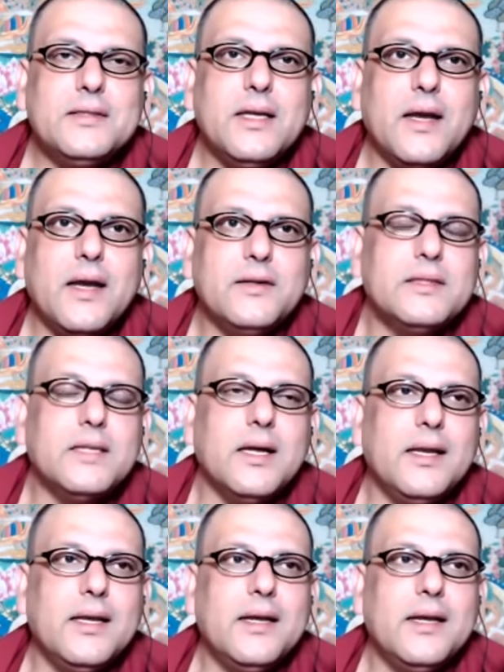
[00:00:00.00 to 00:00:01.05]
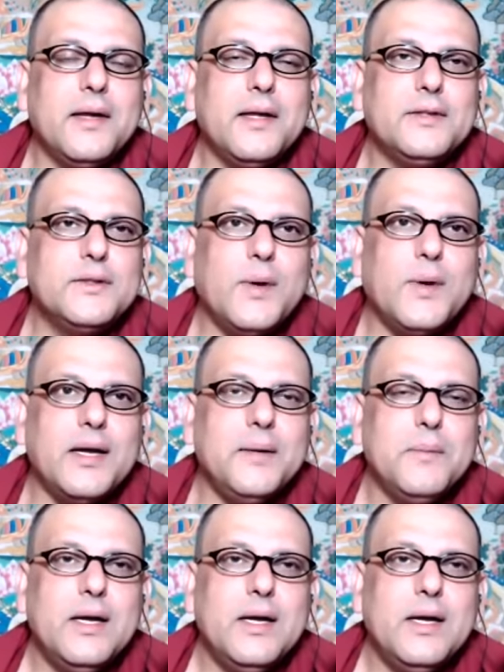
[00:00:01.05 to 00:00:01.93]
that I could study. And so I